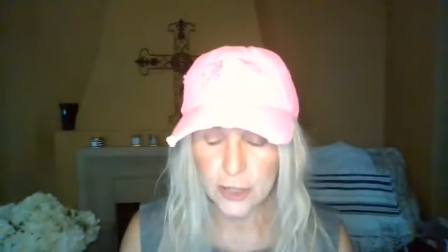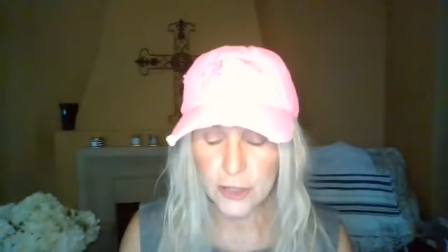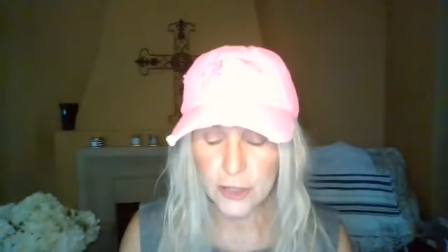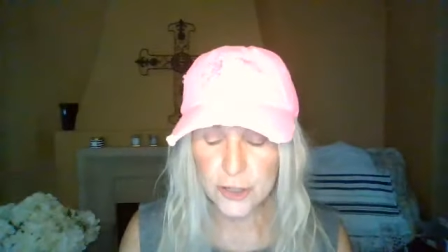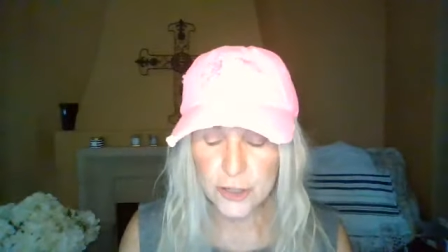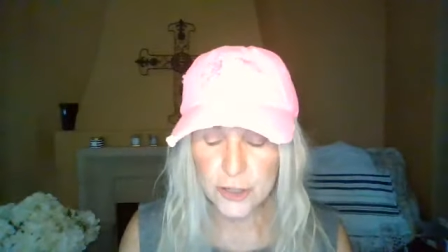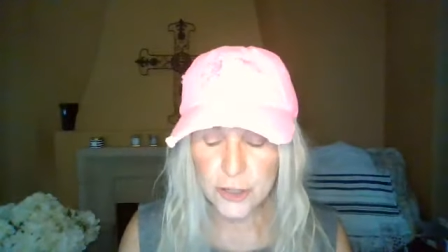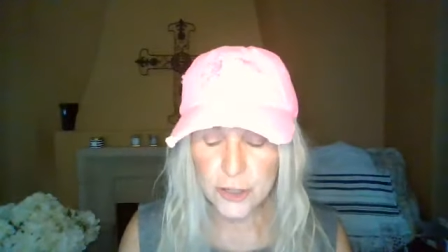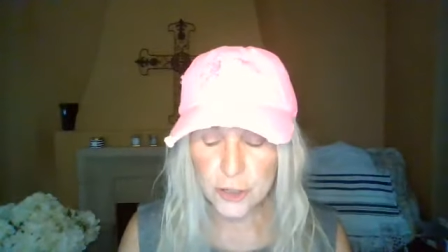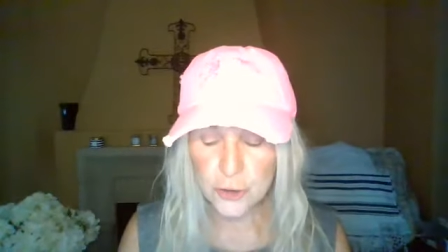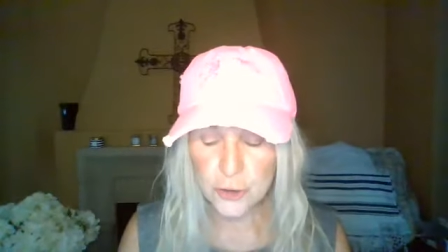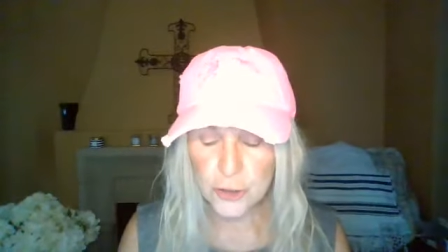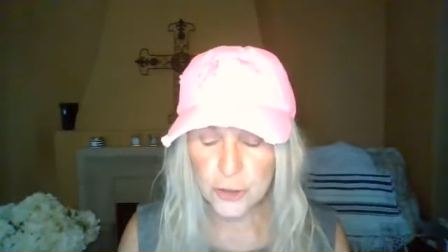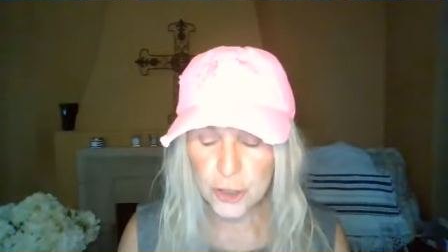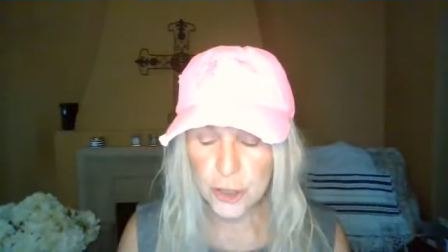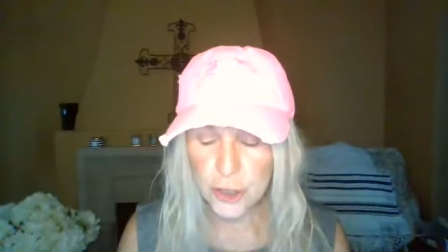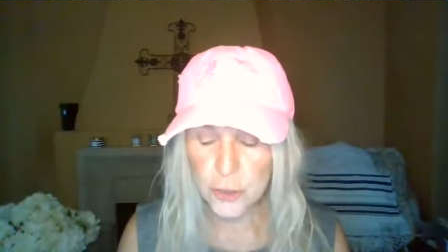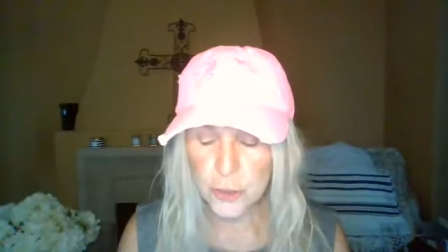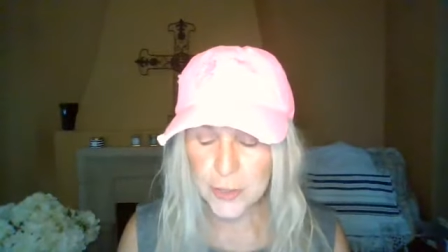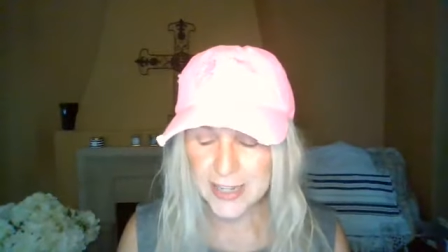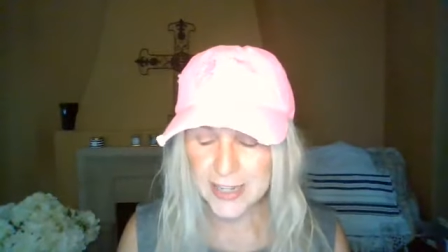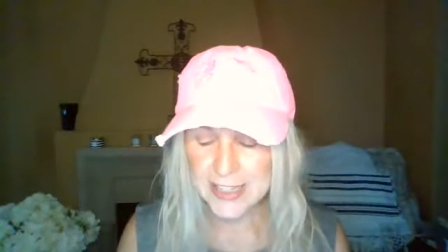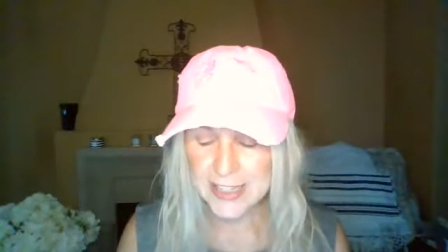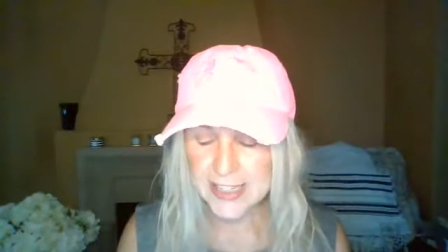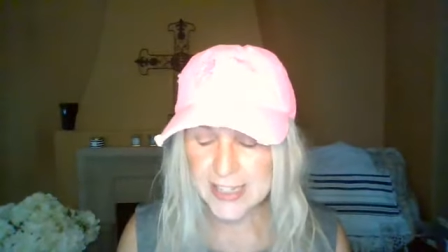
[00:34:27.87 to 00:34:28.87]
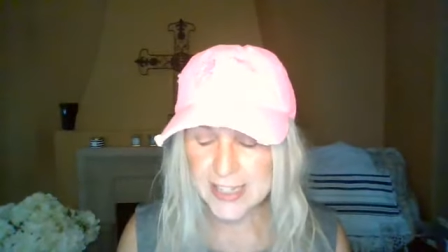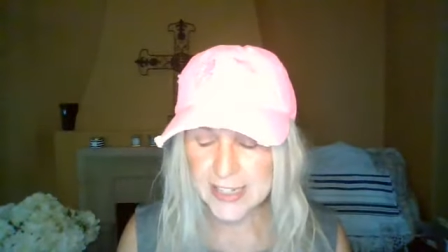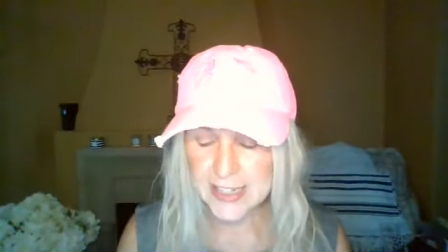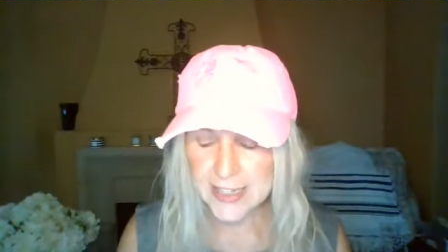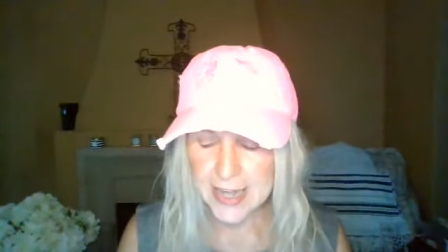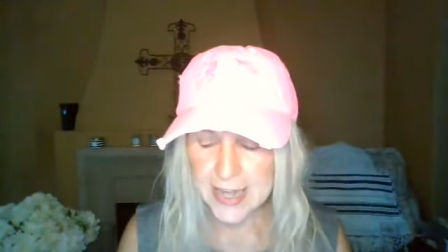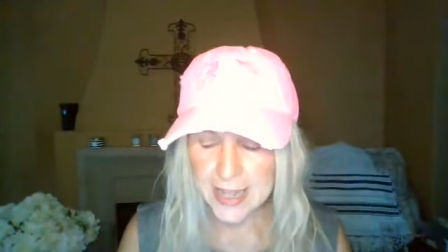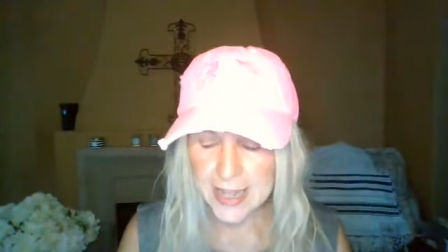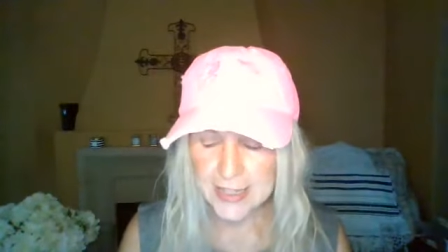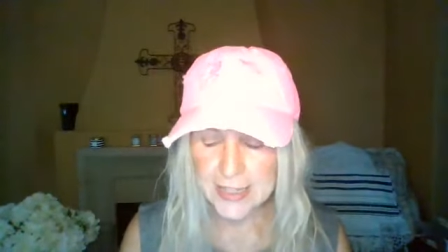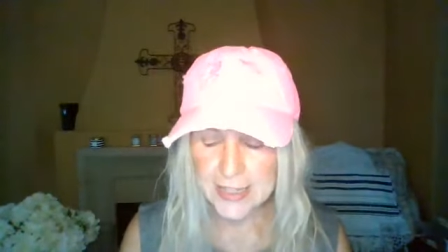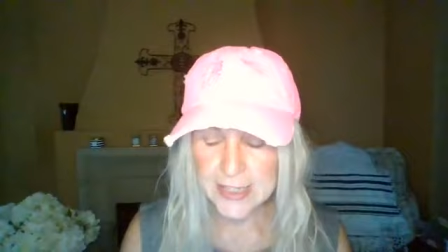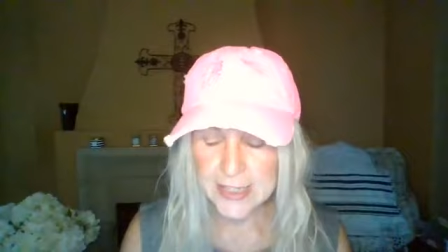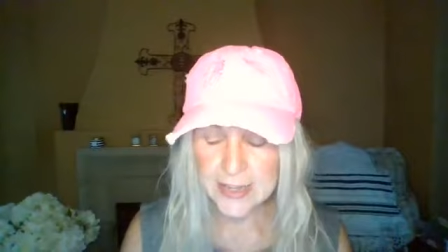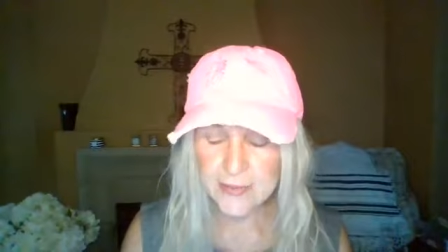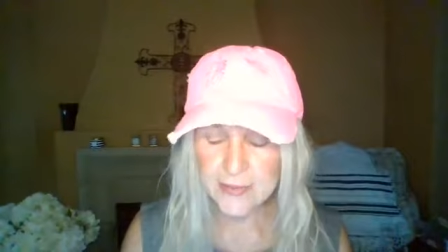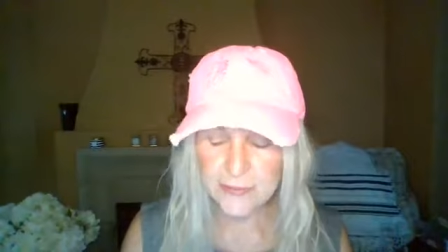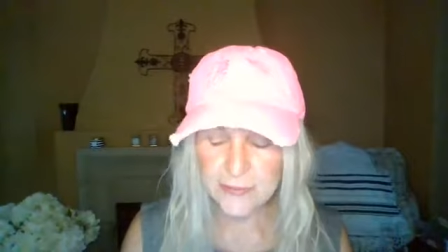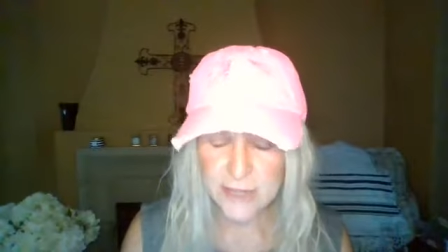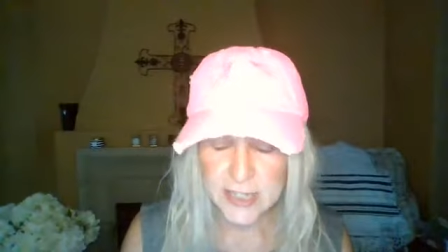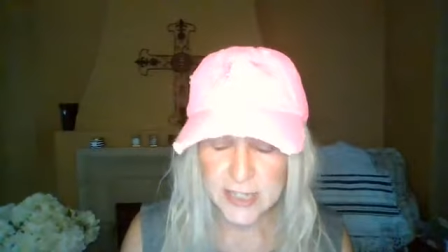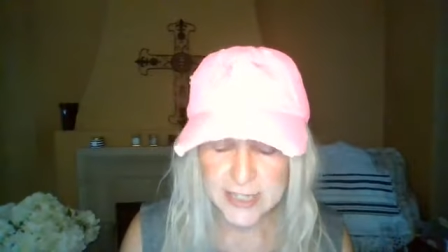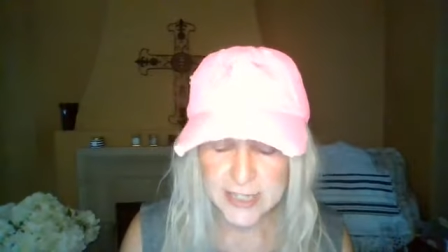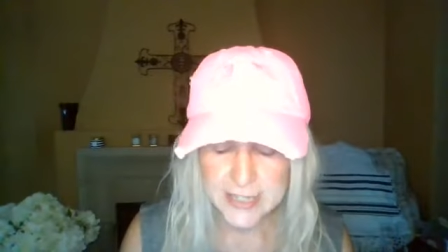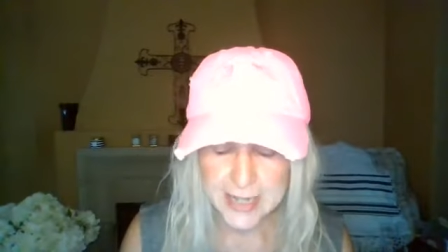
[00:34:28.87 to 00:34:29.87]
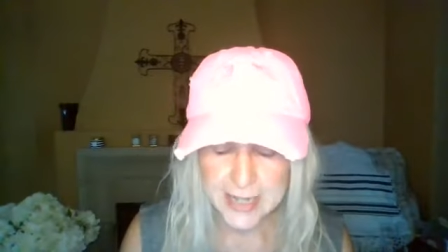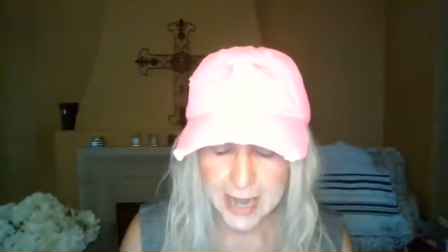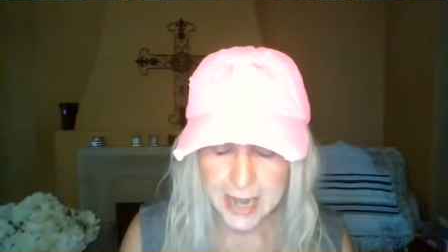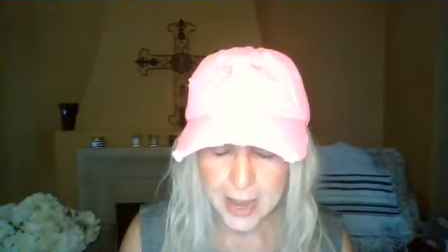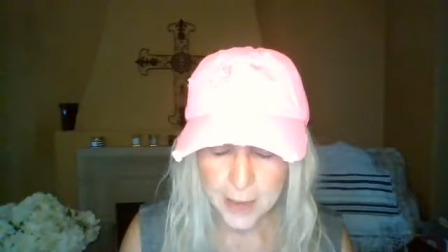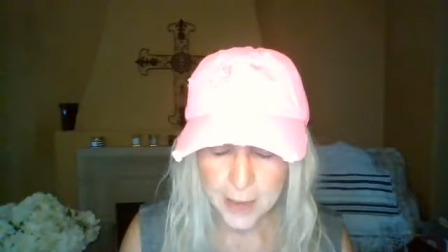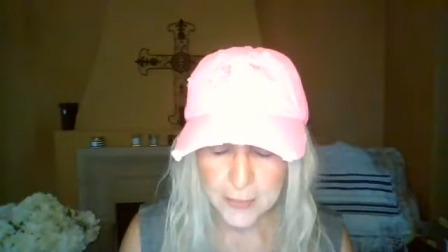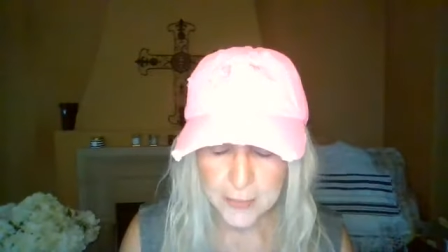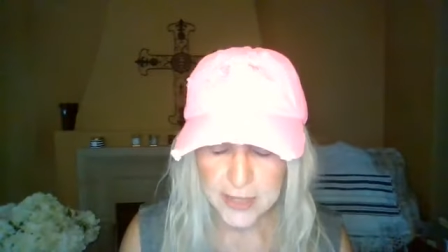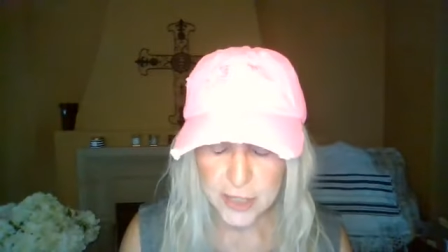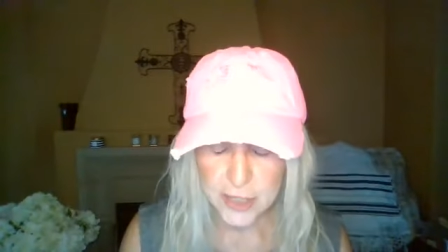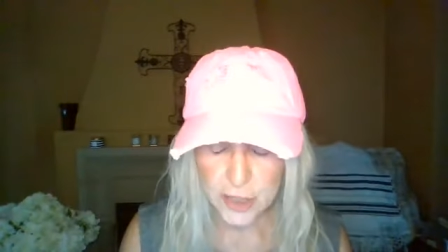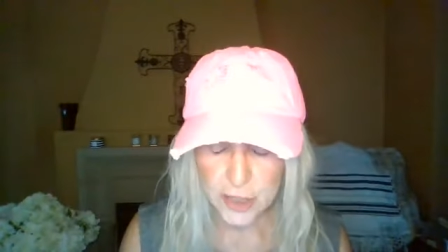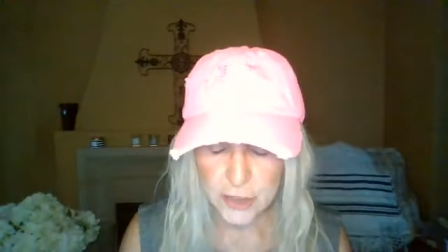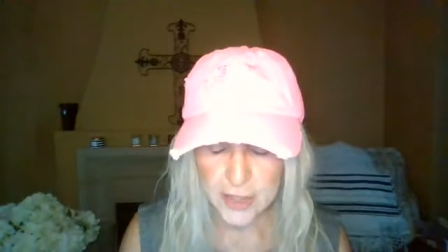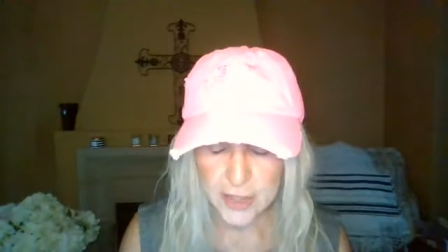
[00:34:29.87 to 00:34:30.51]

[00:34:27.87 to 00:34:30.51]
due to extensive damage